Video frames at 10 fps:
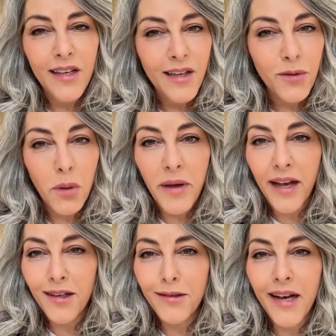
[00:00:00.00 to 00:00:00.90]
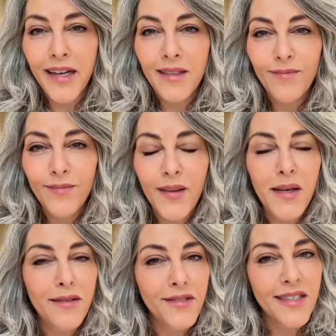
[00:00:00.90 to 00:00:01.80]
Well, MAGA right,
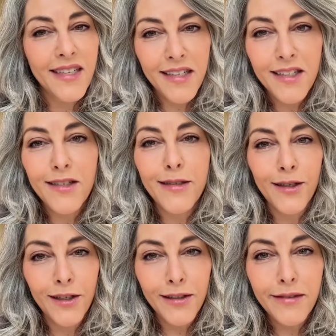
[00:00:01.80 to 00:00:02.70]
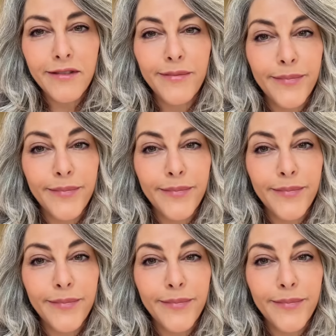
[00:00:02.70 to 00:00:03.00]
have the day you deserve.